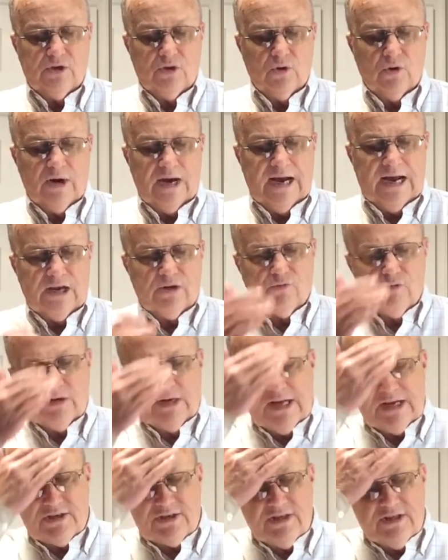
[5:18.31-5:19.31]
Your eyes will
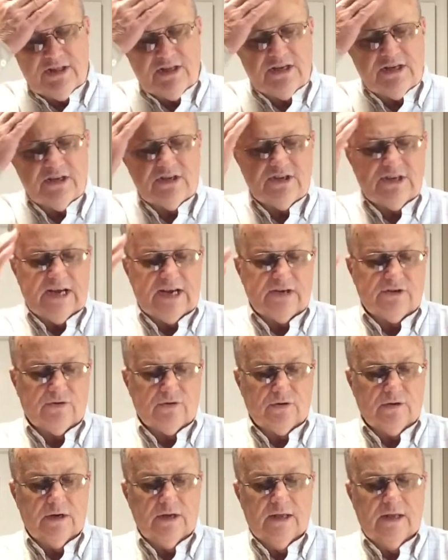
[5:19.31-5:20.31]
not see the
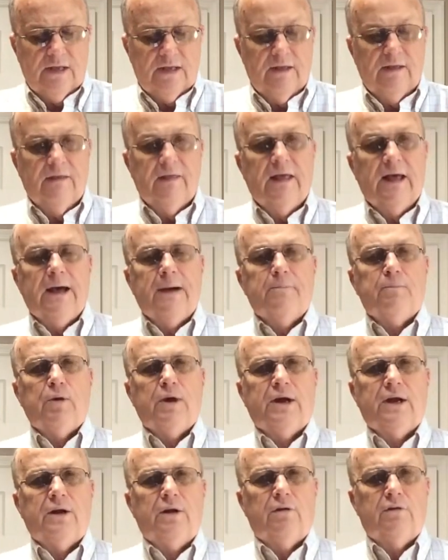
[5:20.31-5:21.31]
disaster I'm
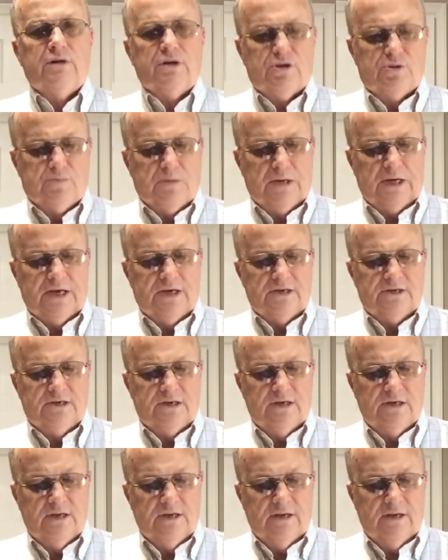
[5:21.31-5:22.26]
bringing on this place.